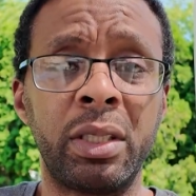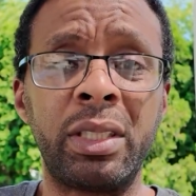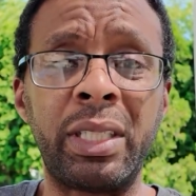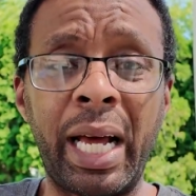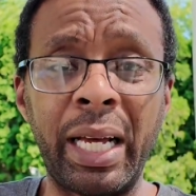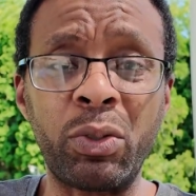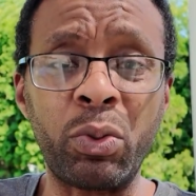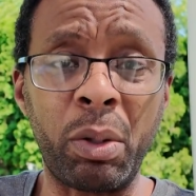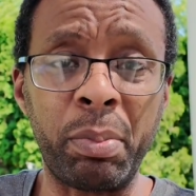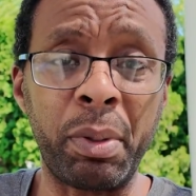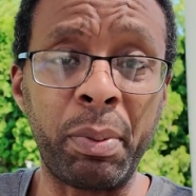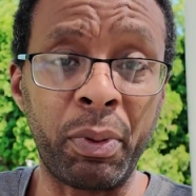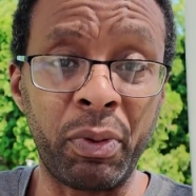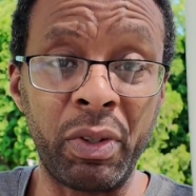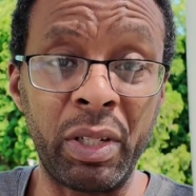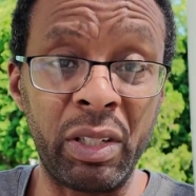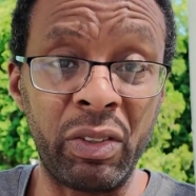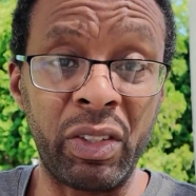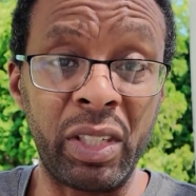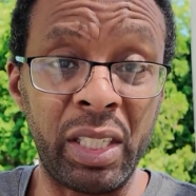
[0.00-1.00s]
That's why people
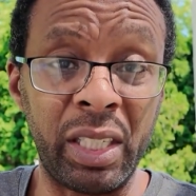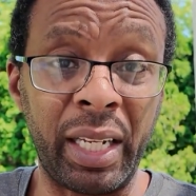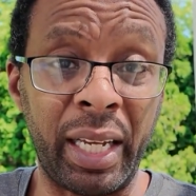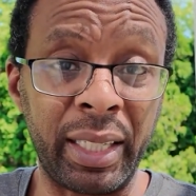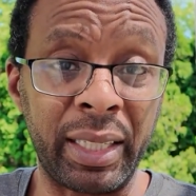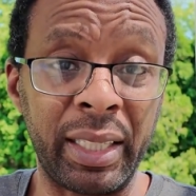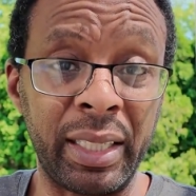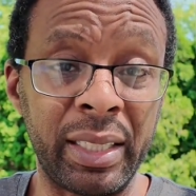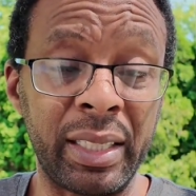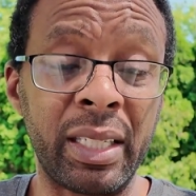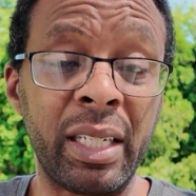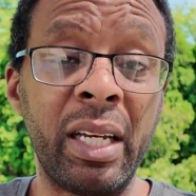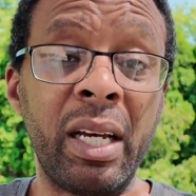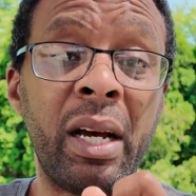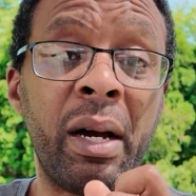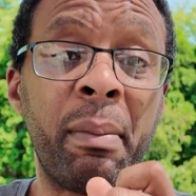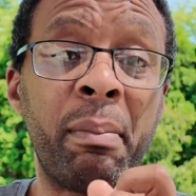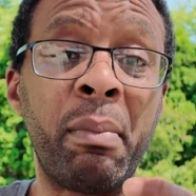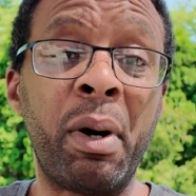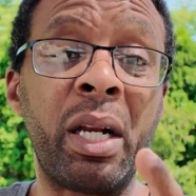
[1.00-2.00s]
really, really like these.
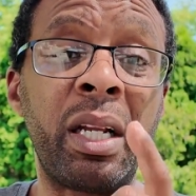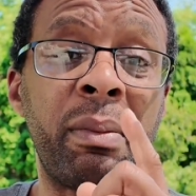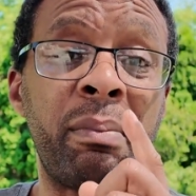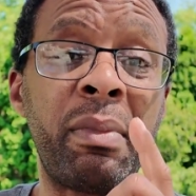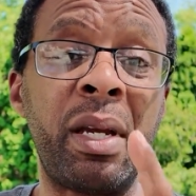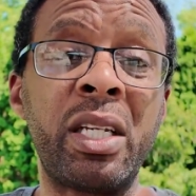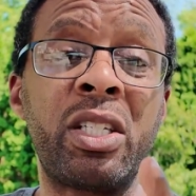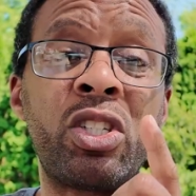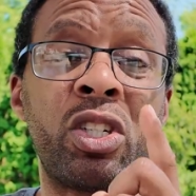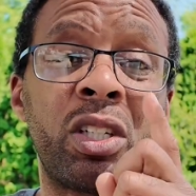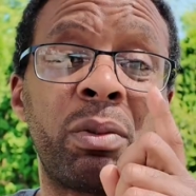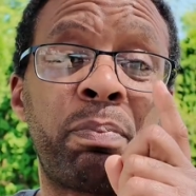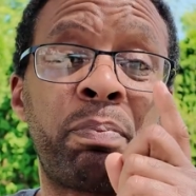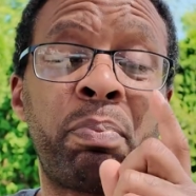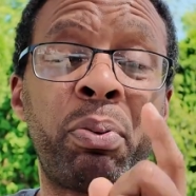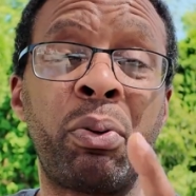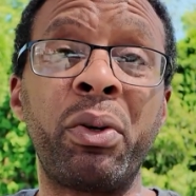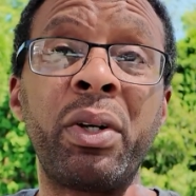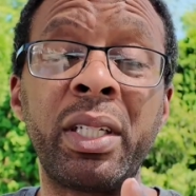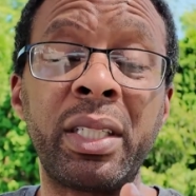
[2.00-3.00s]
But it makes your
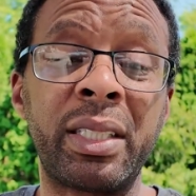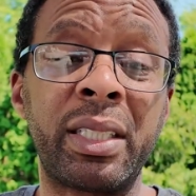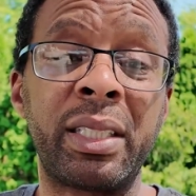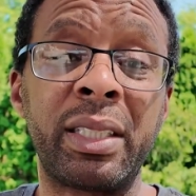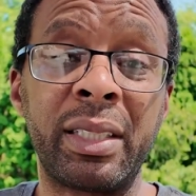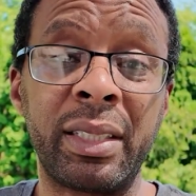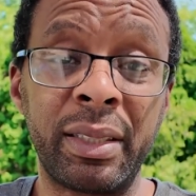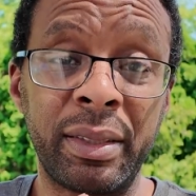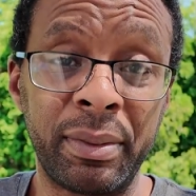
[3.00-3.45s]
print